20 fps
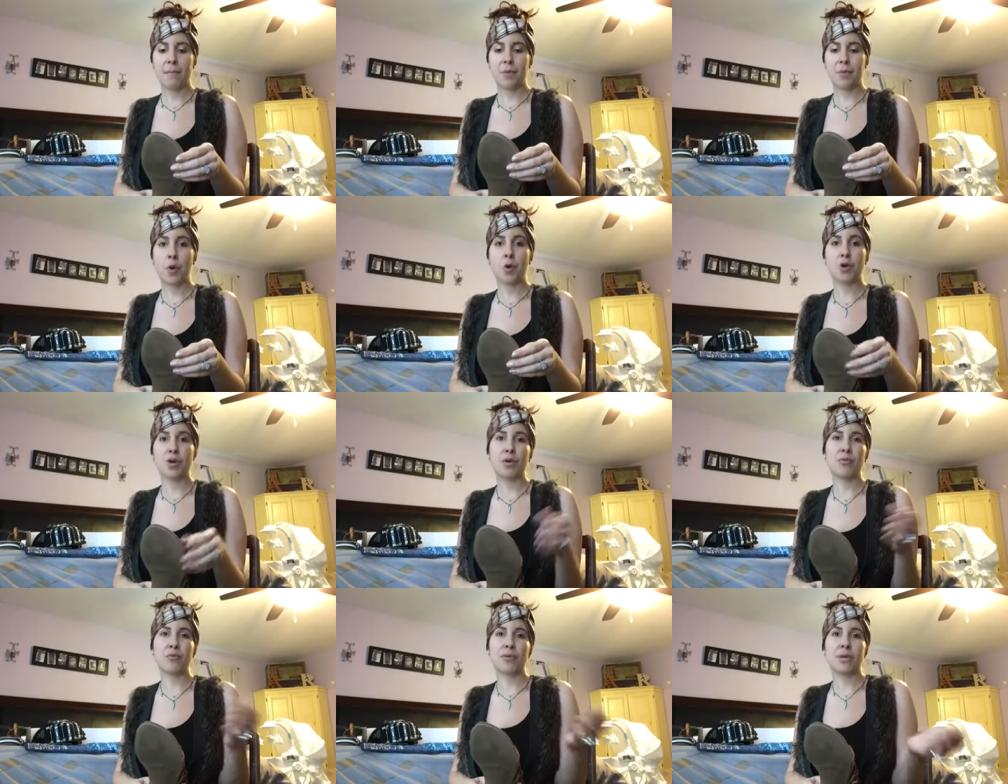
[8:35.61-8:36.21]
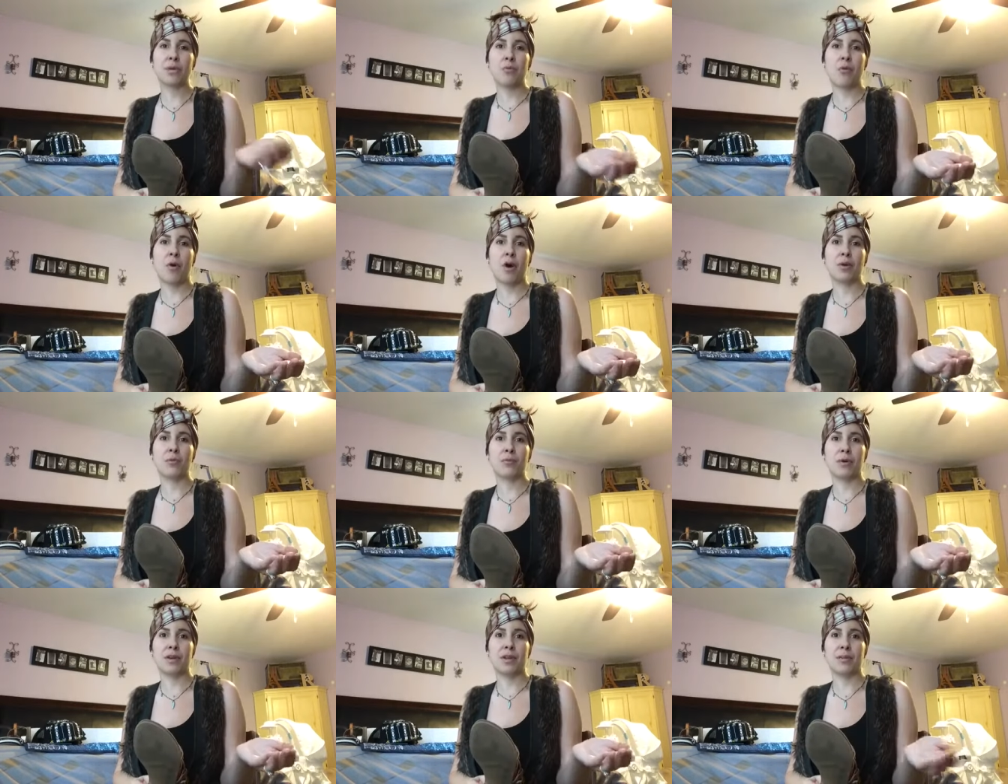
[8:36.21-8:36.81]
or don't really want
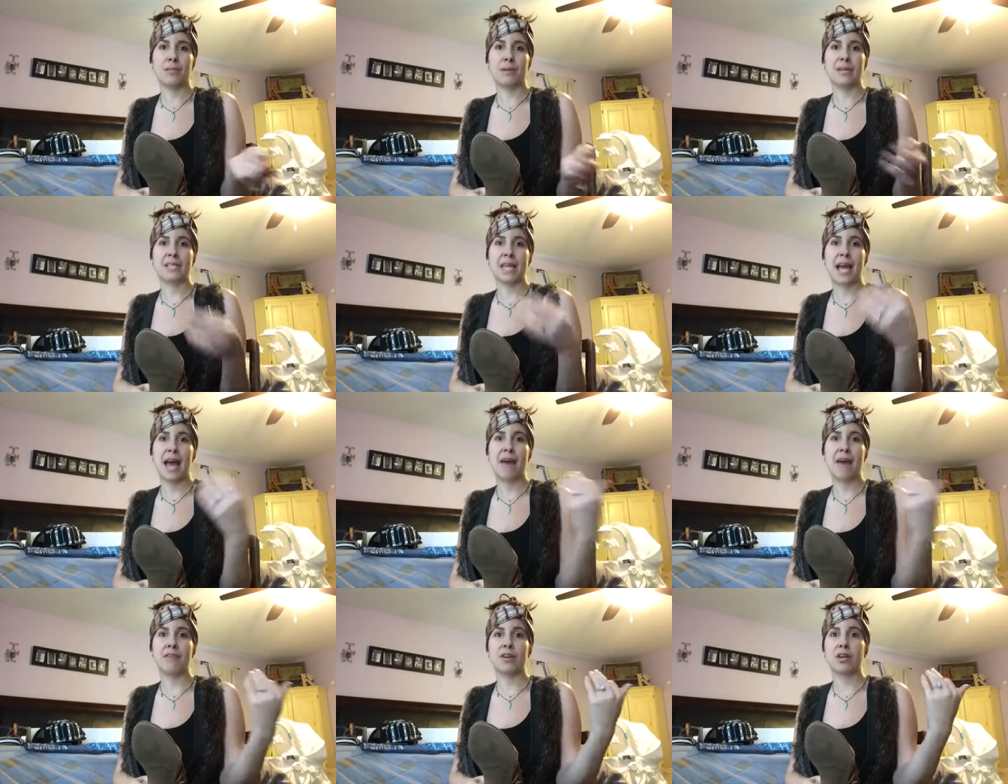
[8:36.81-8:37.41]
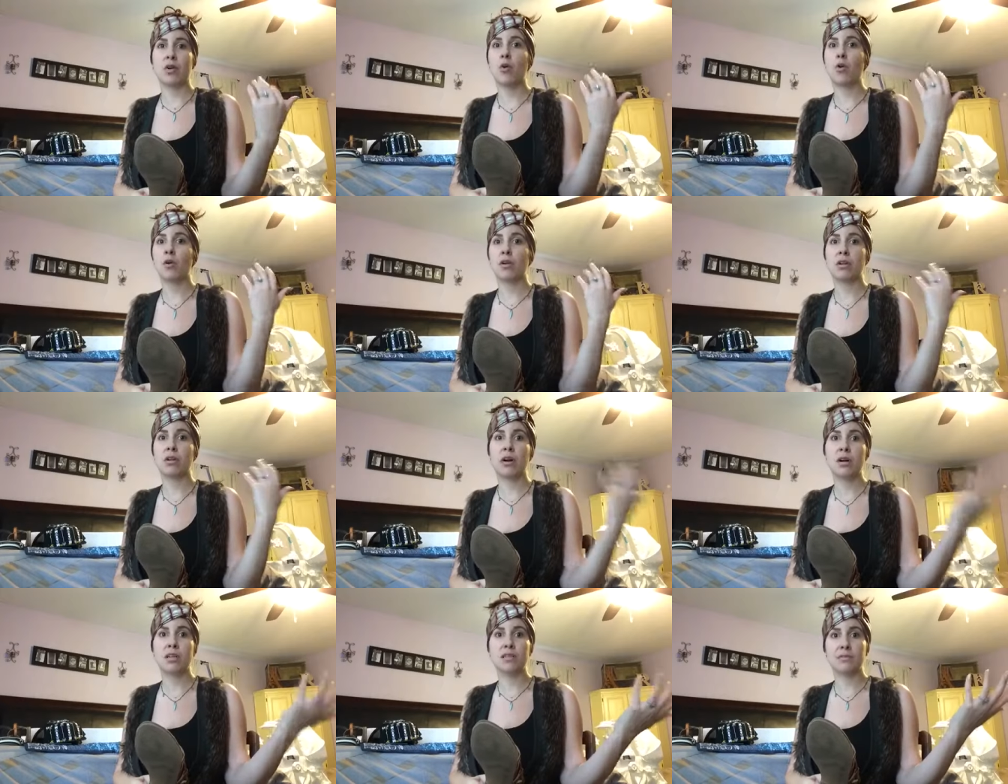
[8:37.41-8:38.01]
to wear them because I have a whole
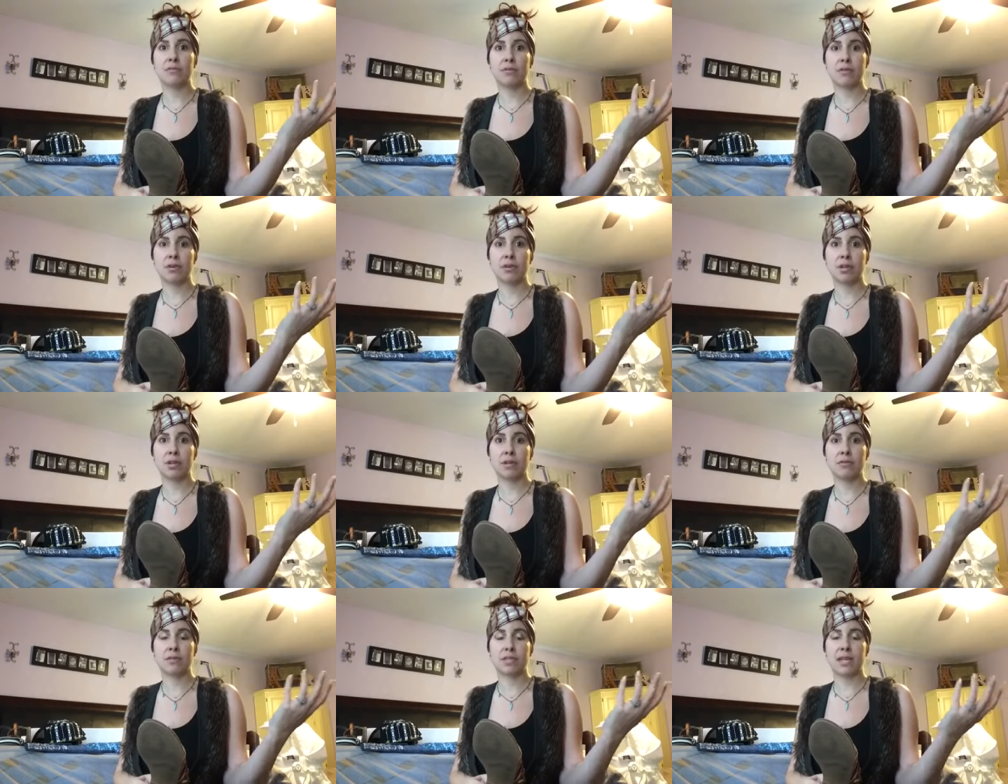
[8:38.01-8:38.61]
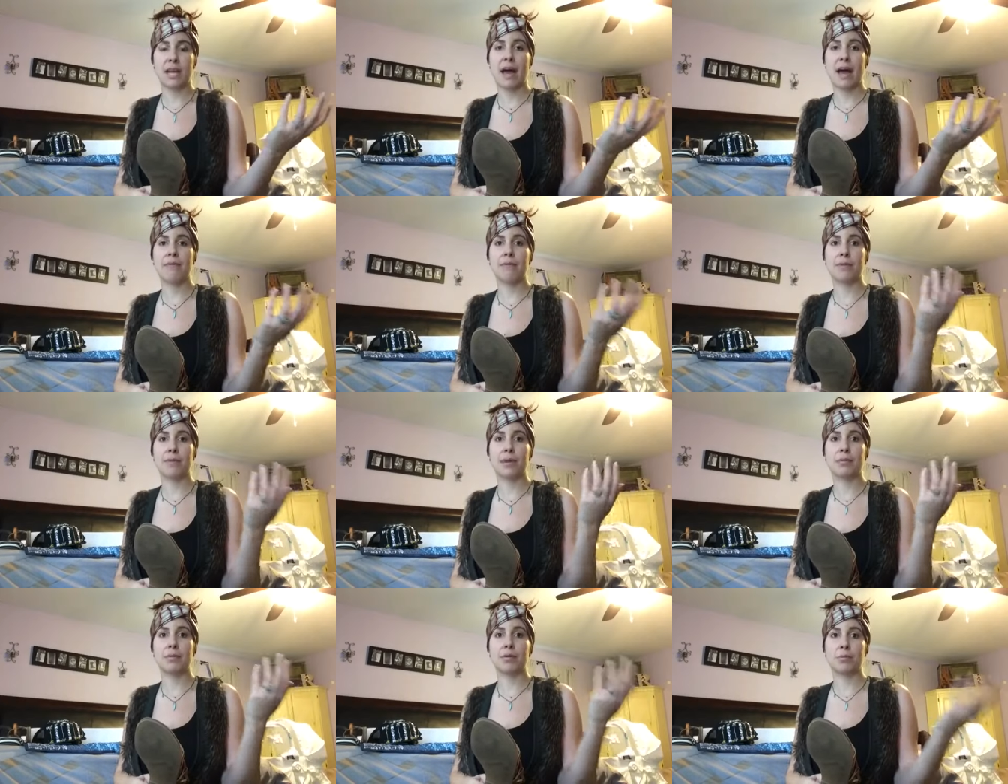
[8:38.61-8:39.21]
closet full of clothes that I haven't
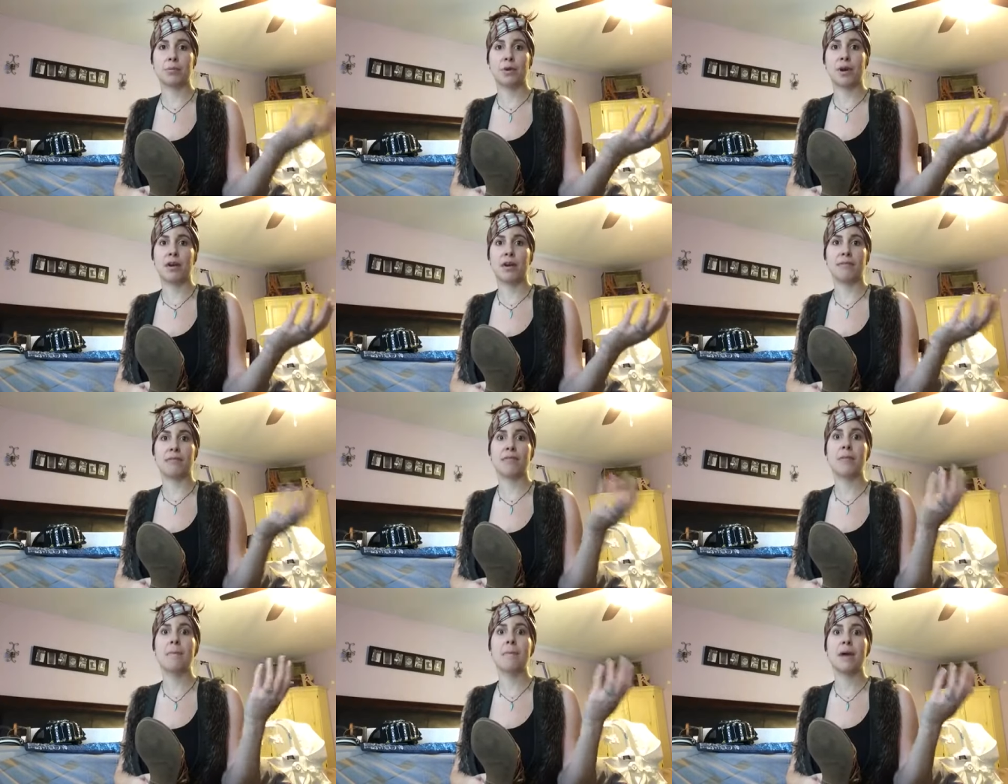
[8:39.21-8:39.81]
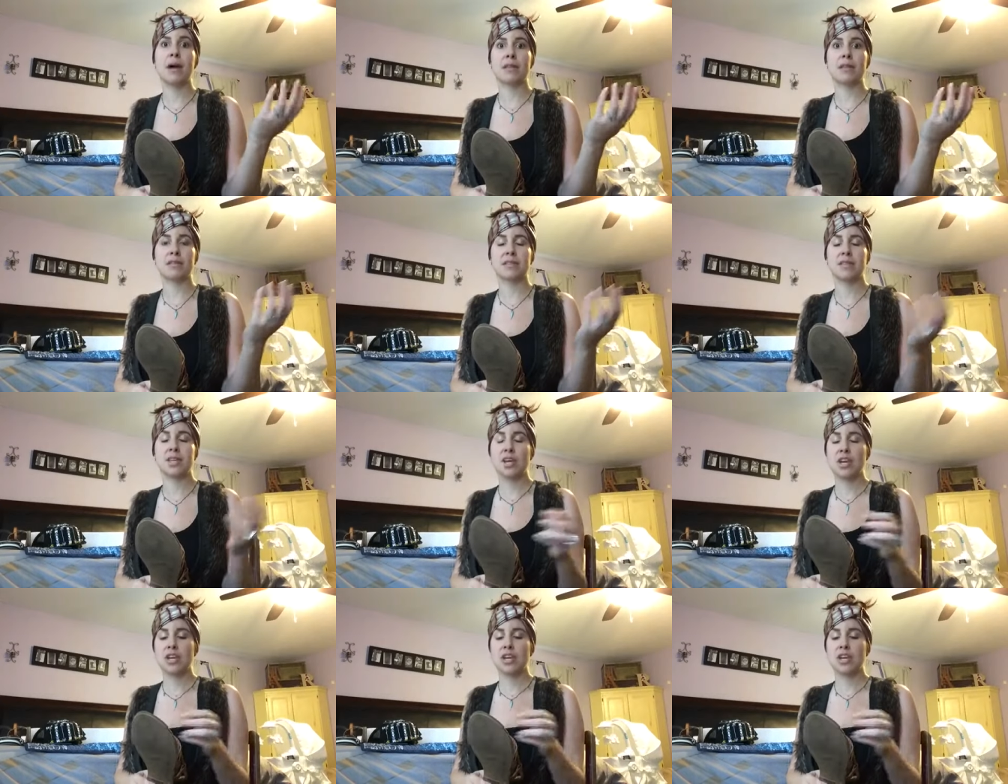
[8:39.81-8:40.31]
been able to wear for months.